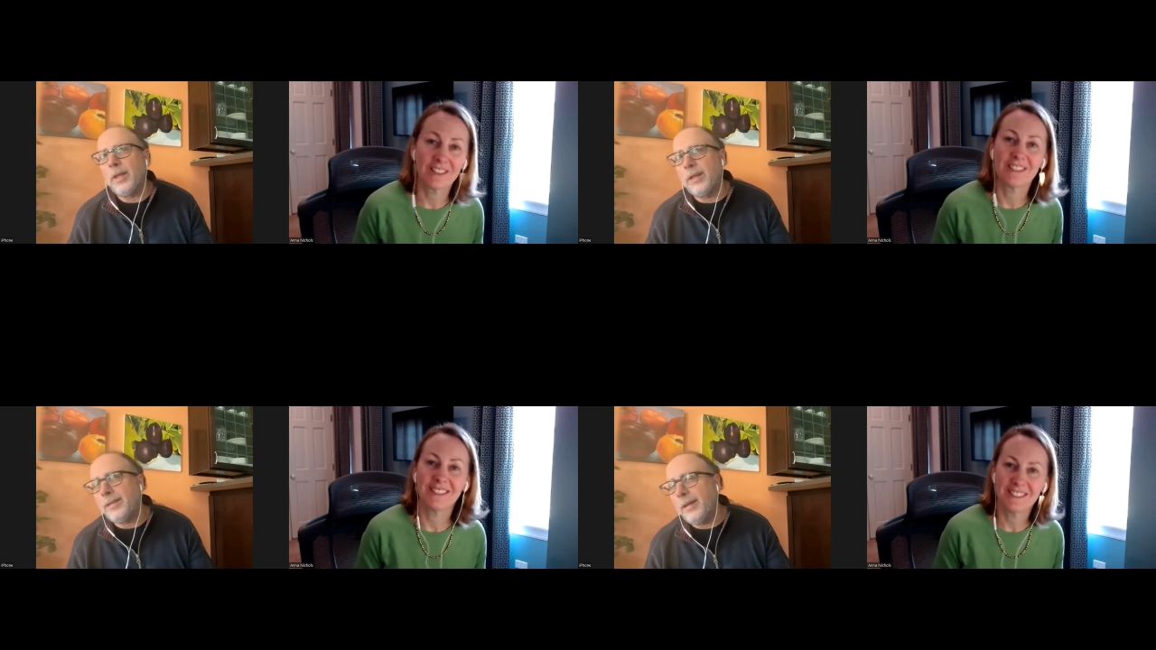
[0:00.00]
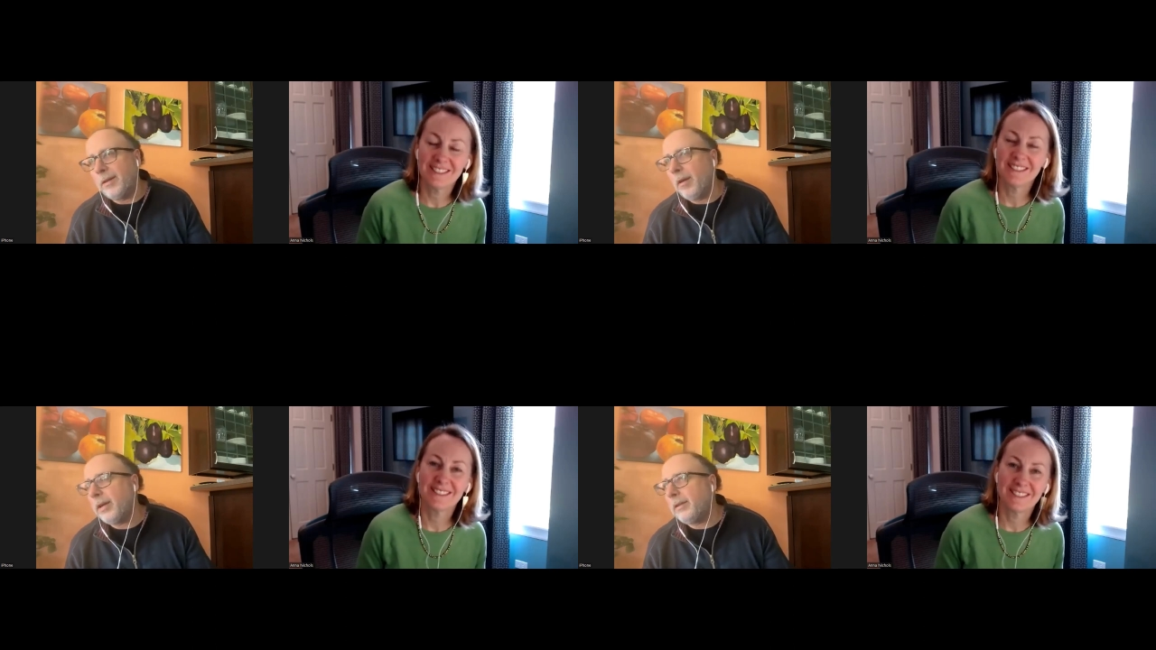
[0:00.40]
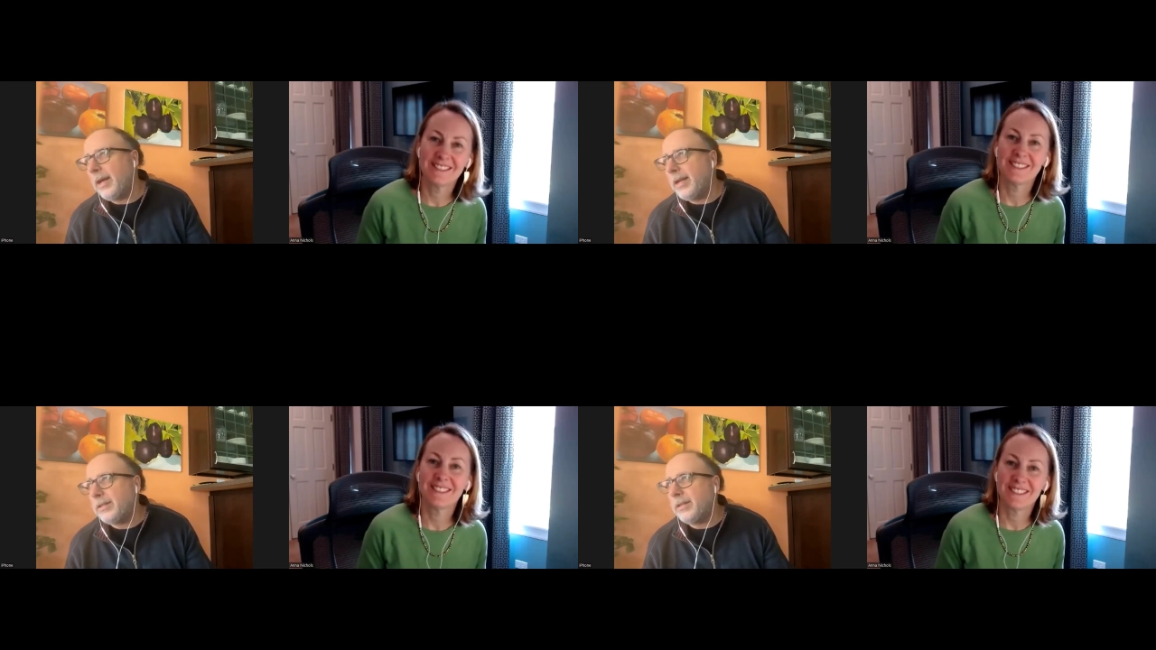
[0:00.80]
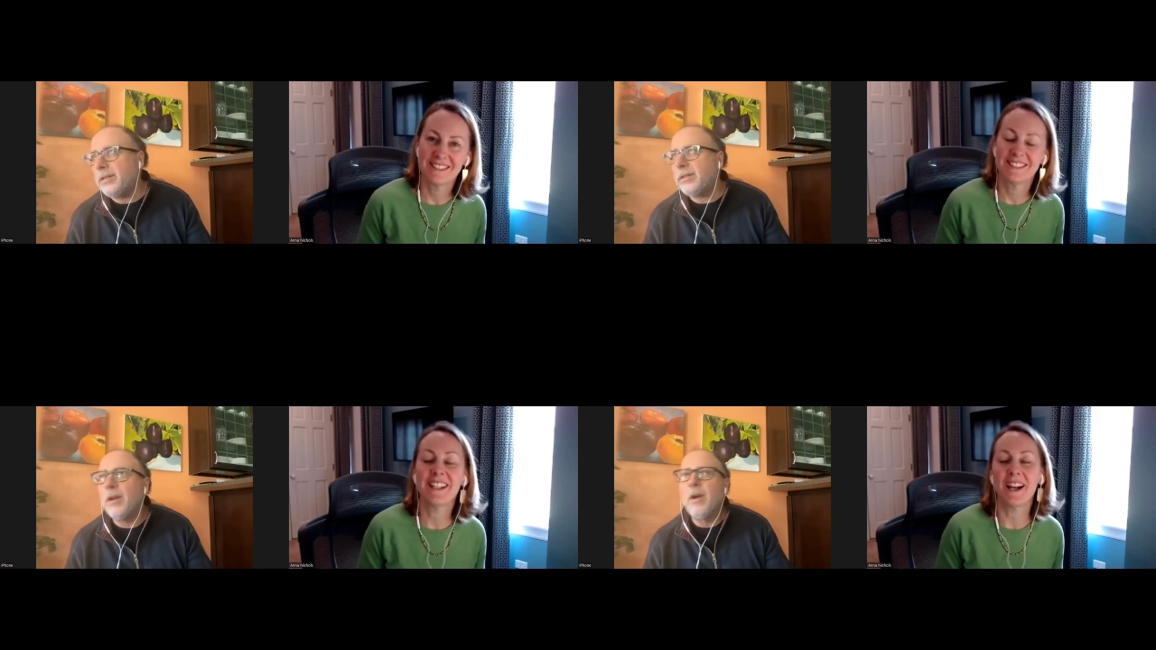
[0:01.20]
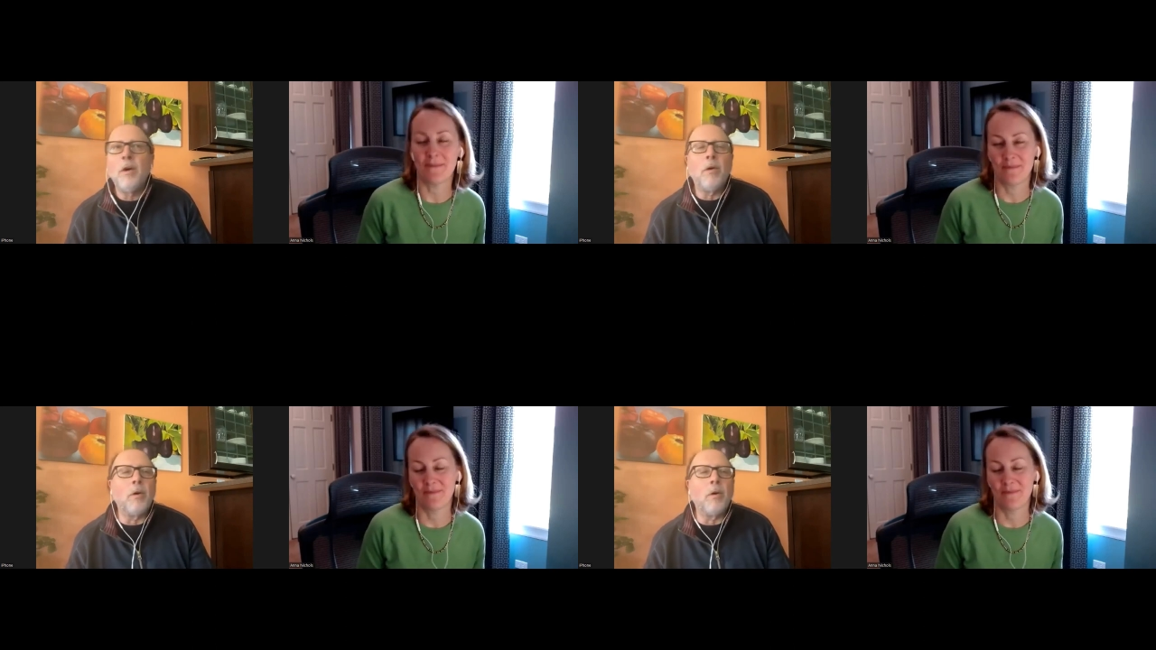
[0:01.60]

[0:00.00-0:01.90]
Speaker 1: where they take art classes yeah.